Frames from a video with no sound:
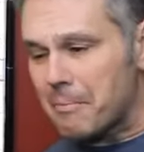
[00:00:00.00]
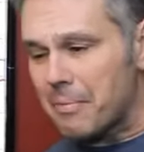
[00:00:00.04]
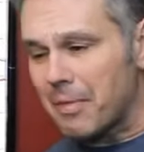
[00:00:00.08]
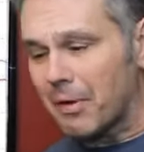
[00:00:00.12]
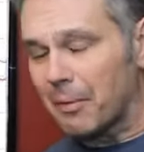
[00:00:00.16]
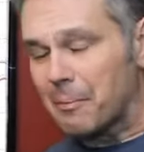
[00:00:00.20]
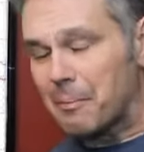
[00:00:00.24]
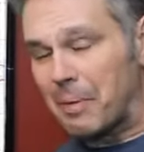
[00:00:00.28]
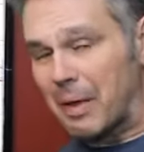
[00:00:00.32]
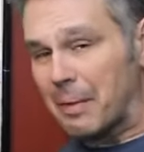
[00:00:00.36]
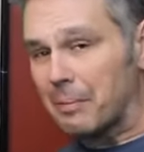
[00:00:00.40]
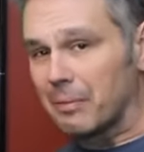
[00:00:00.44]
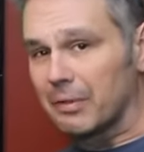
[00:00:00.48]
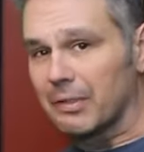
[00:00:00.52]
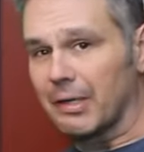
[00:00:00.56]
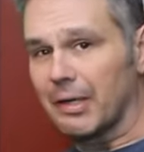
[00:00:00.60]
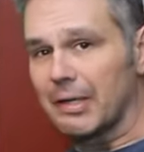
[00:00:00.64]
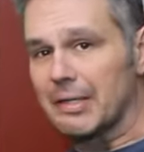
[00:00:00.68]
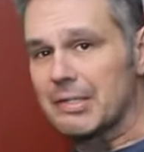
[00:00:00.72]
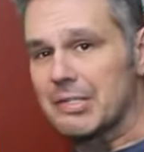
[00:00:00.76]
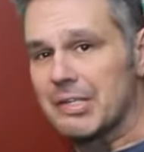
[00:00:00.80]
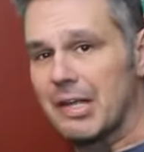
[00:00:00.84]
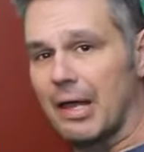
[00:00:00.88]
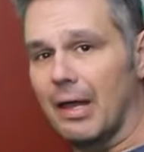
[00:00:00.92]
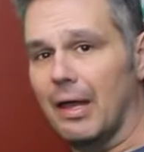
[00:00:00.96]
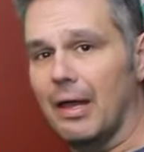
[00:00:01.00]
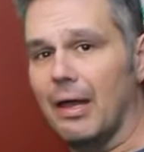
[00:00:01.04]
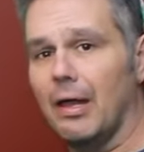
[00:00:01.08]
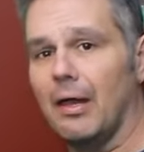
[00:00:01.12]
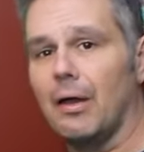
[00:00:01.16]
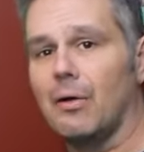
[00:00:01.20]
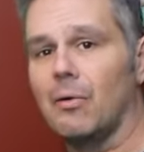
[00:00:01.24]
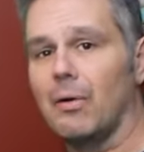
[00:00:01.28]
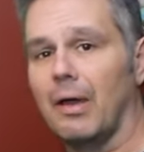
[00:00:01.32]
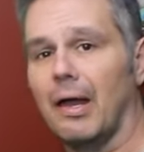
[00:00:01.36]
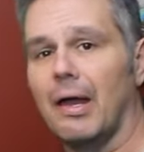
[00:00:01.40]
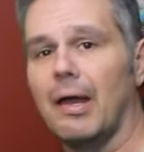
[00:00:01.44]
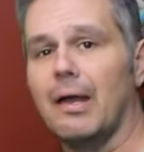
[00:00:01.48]
there people are going to say,
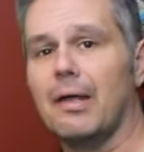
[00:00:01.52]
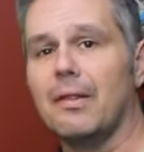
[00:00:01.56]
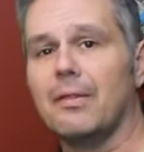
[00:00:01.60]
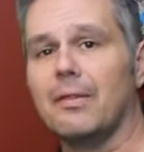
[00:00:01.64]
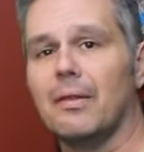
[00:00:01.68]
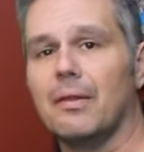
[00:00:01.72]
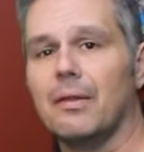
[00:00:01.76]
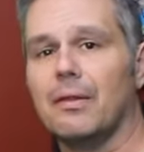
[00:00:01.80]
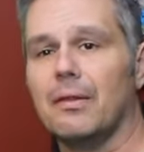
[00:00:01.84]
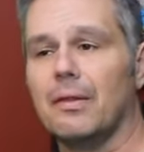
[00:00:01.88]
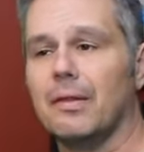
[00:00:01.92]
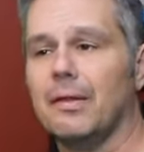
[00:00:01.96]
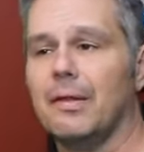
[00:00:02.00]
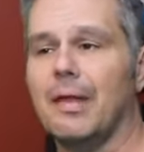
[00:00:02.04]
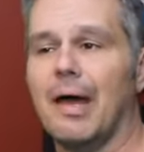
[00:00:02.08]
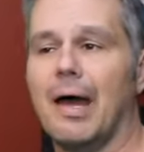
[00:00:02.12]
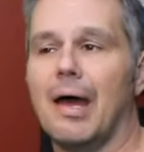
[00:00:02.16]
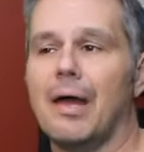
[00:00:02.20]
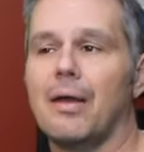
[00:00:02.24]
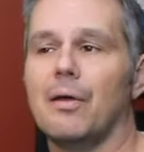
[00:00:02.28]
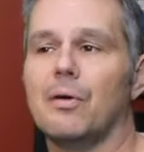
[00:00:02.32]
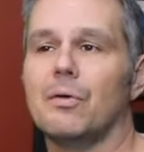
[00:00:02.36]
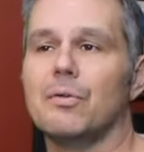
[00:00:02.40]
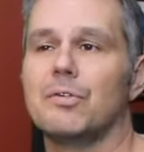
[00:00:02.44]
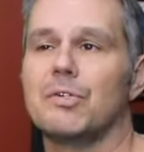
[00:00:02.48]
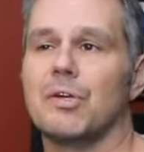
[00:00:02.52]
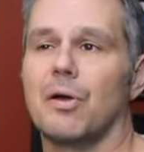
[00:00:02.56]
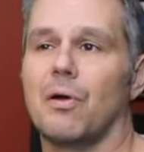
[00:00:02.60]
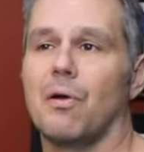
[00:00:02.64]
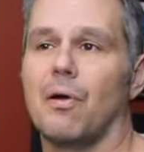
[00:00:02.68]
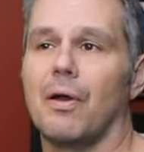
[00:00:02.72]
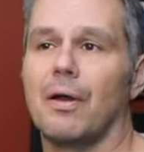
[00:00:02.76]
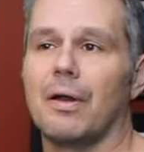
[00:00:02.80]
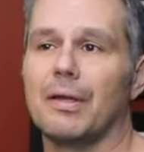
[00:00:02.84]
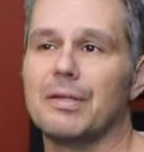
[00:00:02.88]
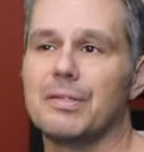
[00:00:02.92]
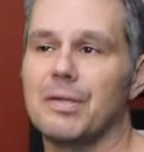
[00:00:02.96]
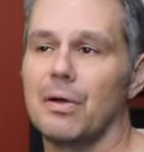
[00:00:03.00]
okay, the dyno
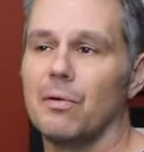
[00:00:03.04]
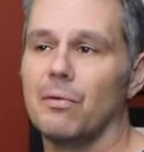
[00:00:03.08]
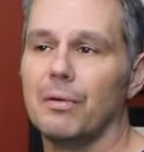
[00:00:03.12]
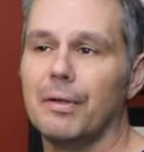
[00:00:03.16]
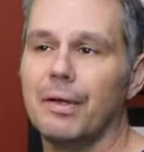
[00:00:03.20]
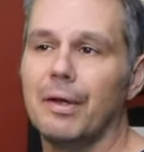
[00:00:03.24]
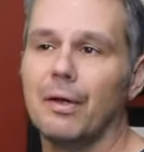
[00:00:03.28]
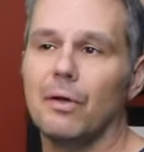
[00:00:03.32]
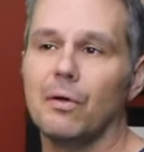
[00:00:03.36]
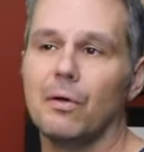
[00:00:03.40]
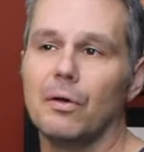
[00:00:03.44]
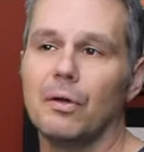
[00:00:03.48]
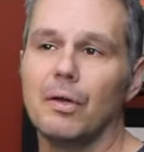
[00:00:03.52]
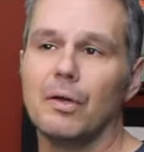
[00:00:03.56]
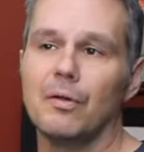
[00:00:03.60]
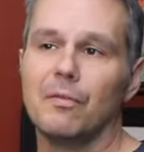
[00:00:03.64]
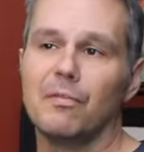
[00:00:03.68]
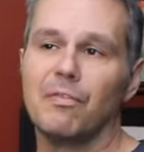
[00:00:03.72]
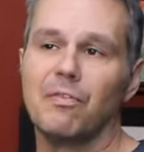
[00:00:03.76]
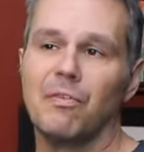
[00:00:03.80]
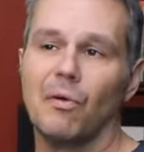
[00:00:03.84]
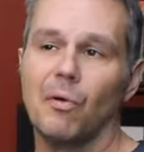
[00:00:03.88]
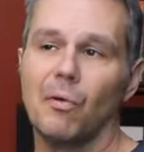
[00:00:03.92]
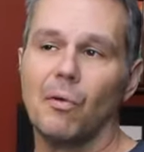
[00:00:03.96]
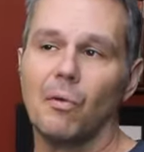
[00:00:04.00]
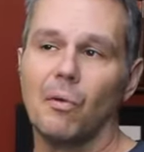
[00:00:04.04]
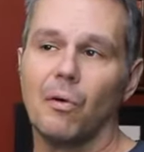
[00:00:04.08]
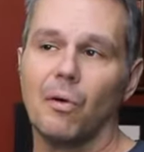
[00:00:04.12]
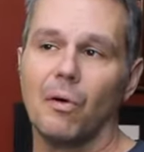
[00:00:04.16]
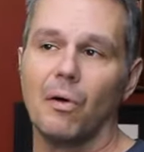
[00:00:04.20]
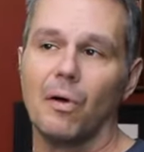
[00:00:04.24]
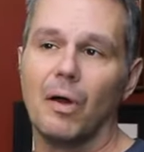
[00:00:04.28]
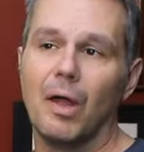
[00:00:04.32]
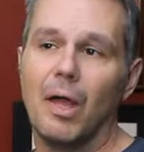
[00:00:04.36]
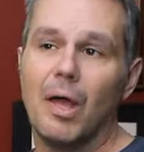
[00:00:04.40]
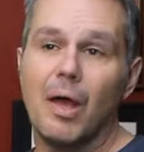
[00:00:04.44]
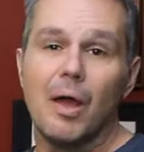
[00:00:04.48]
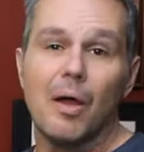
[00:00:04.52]
chart is only good
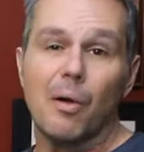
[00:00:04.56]
for